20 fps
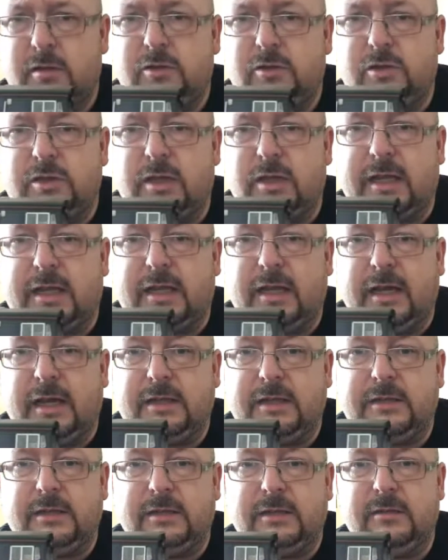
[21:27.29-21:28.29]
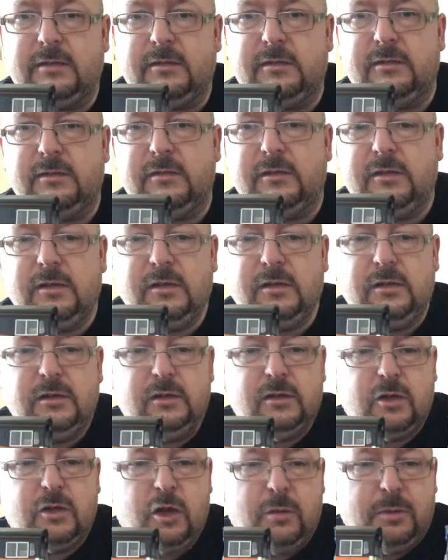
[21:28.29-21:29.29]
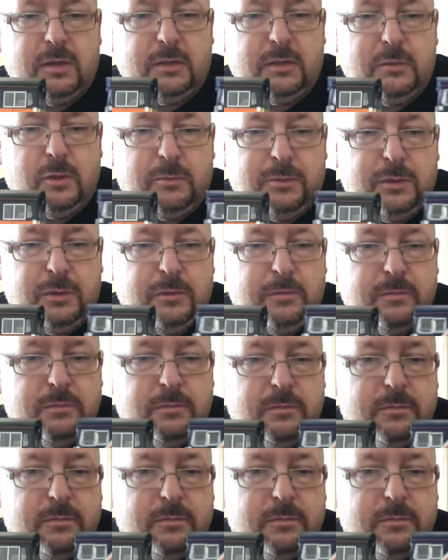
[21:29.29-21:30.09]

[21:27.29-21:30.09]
Just like that. Couple them up.